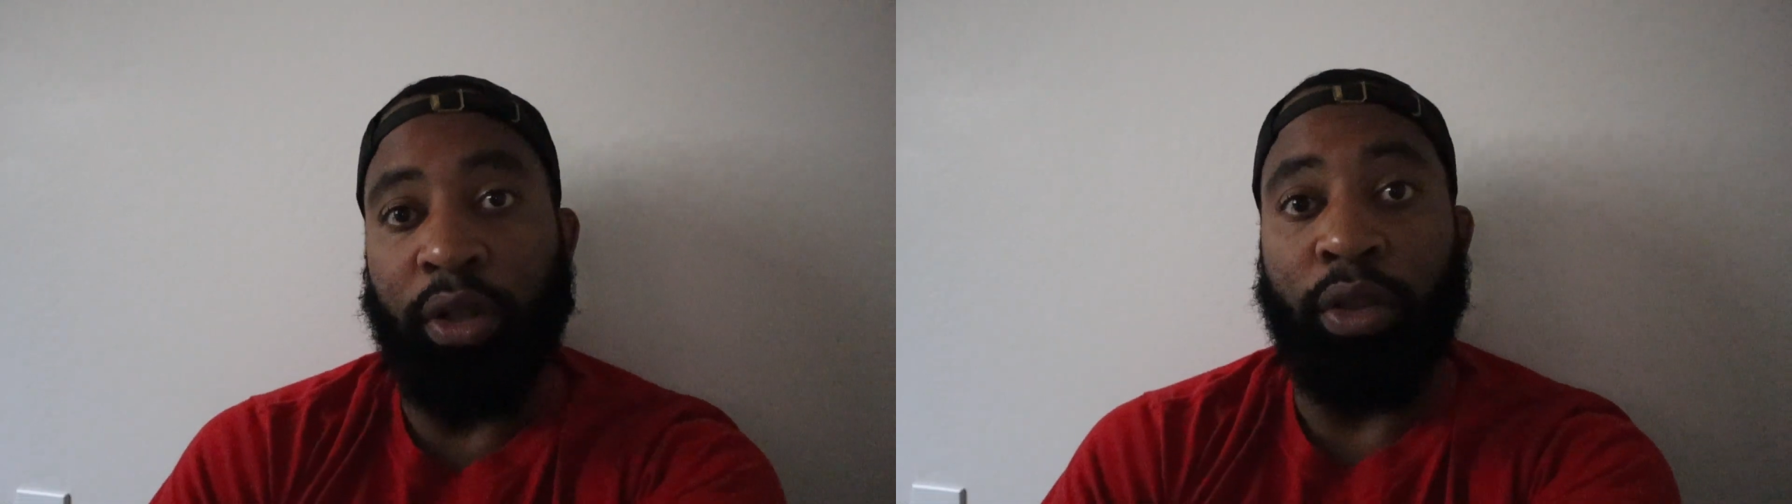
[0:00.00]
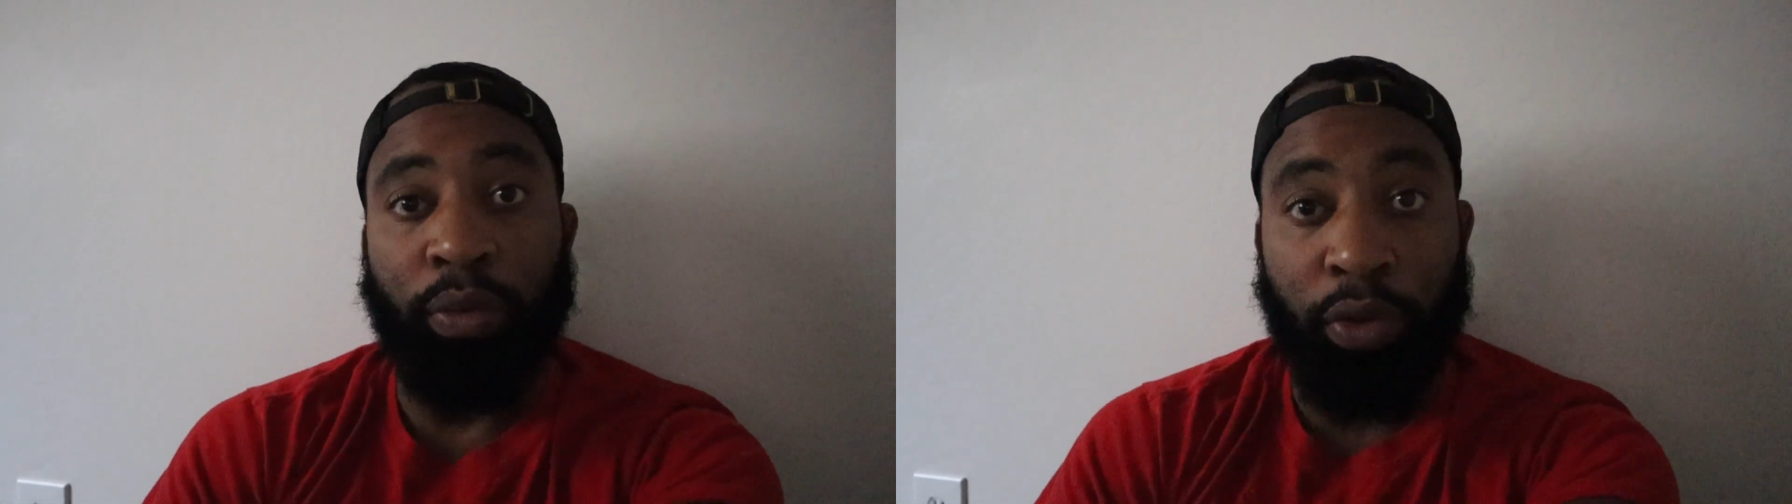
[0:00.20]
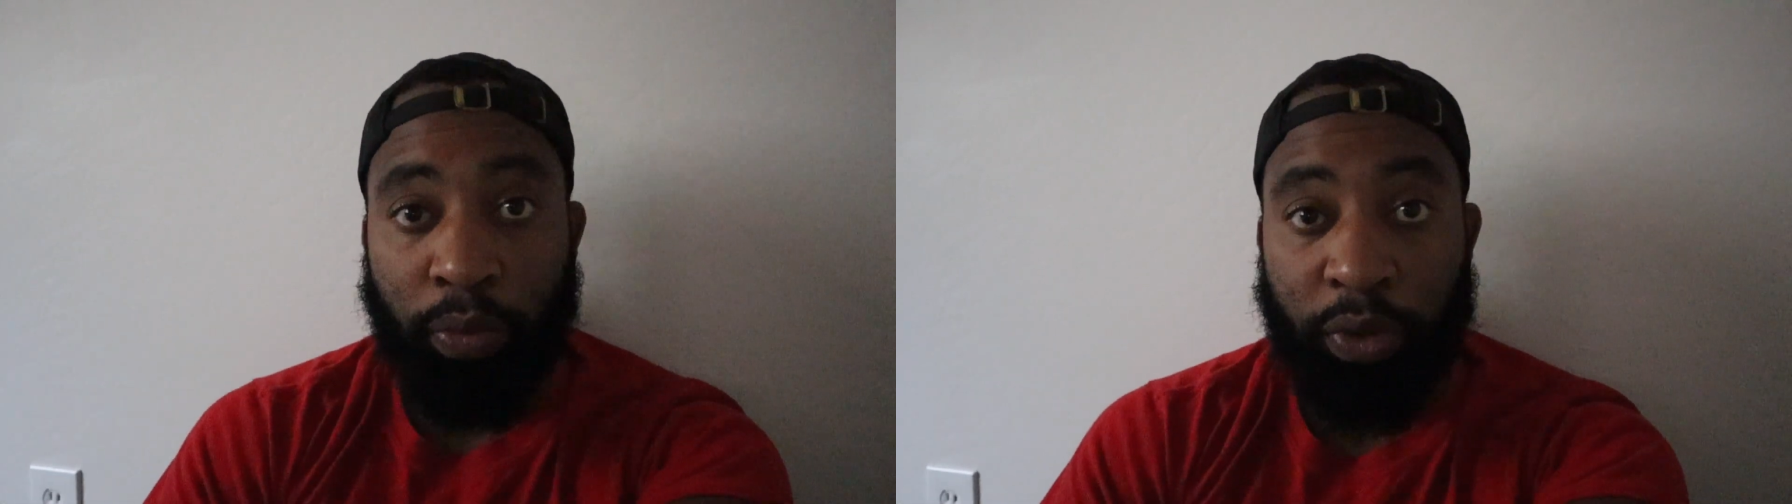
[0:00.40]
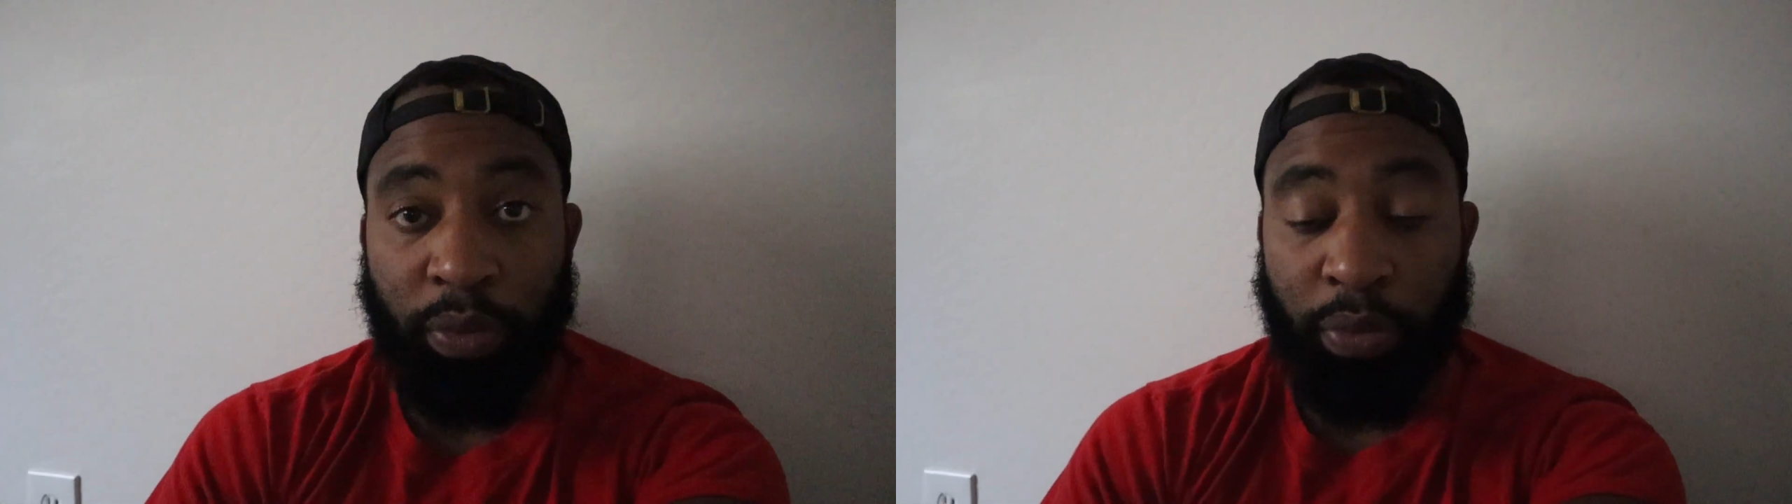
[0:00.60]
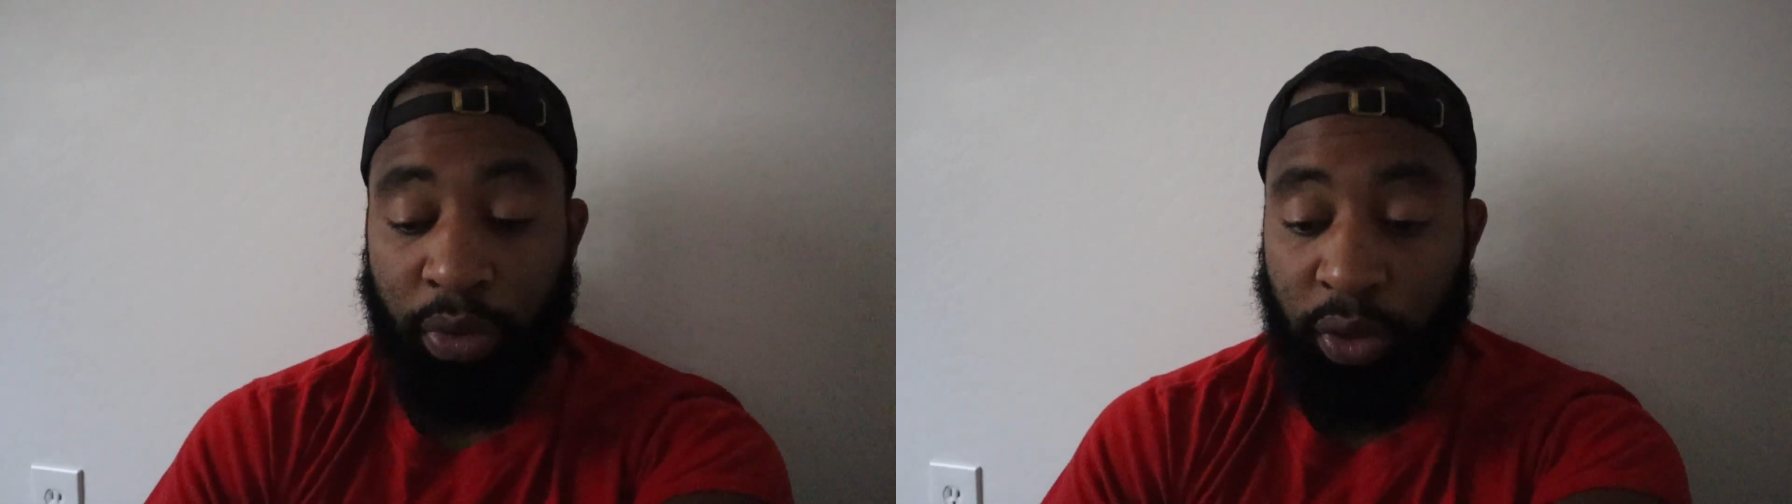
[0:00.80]
in the room with
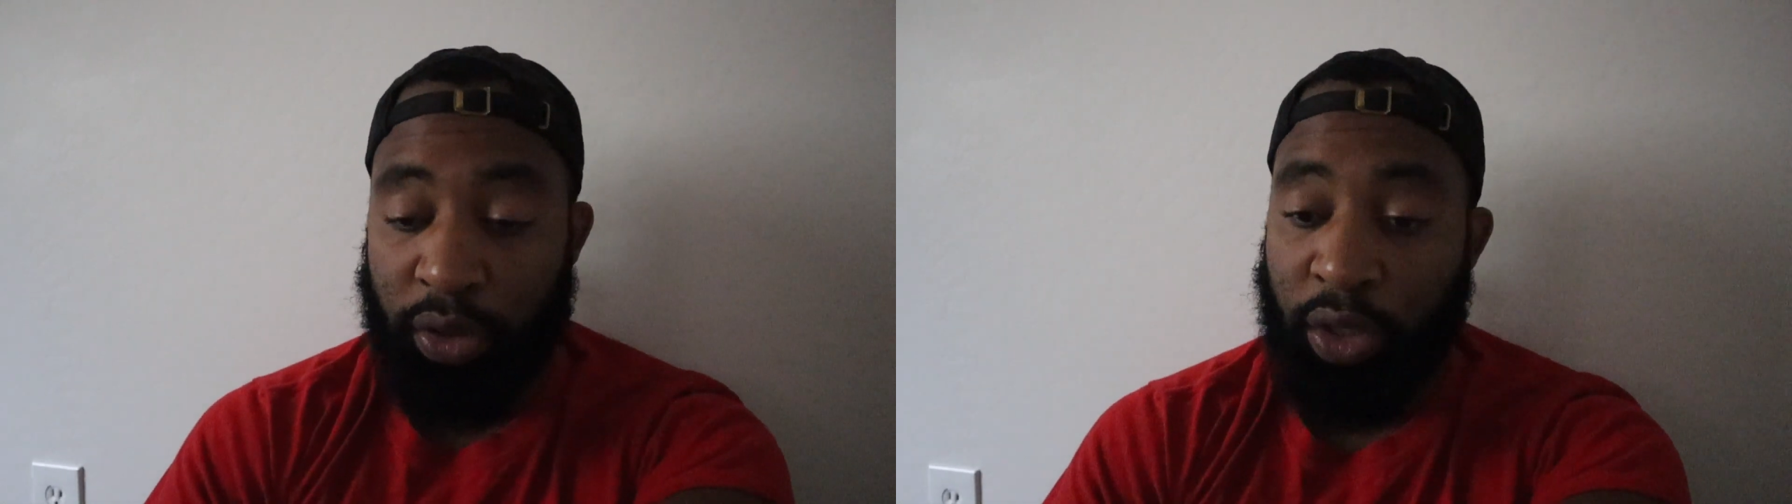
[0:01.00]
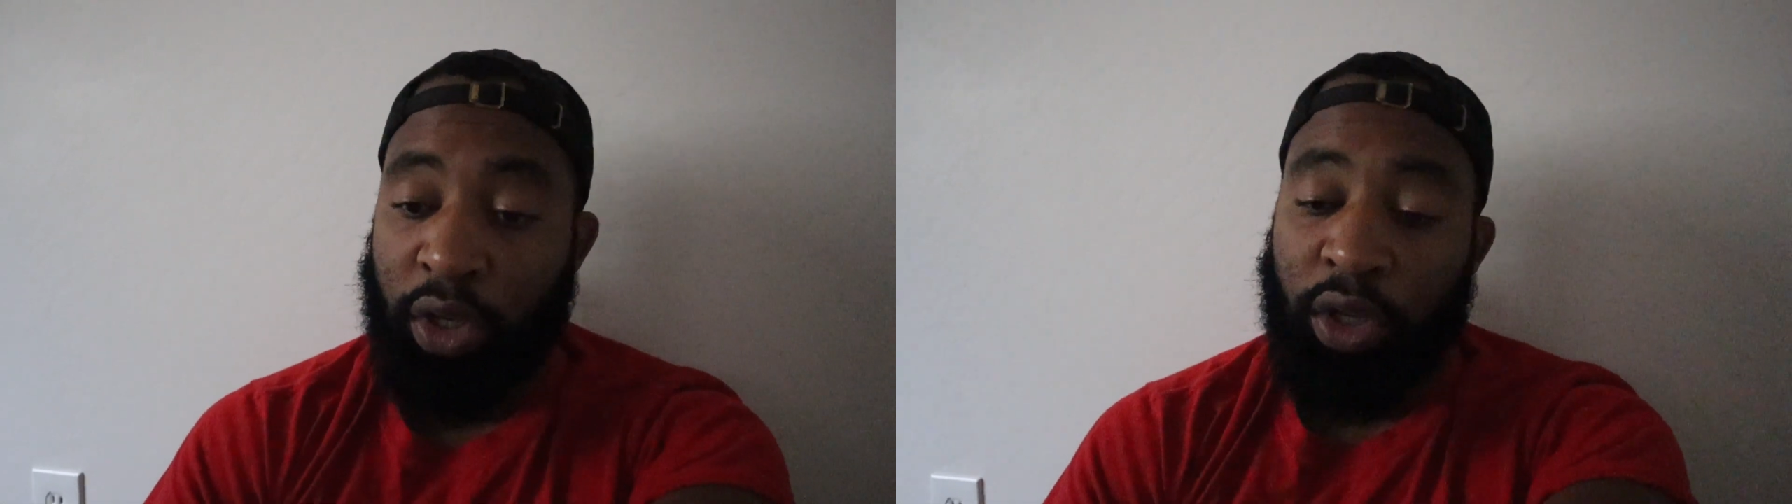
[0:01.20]
the boys.